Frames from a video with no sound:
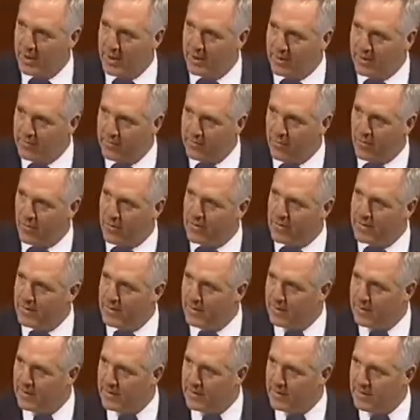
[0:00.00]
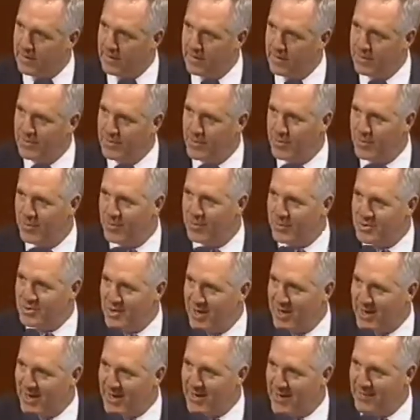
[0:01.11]
I look forward to doing the
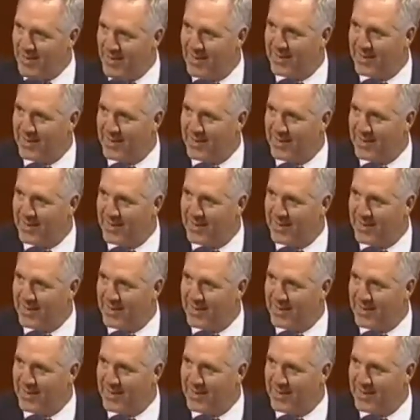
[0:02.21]
job,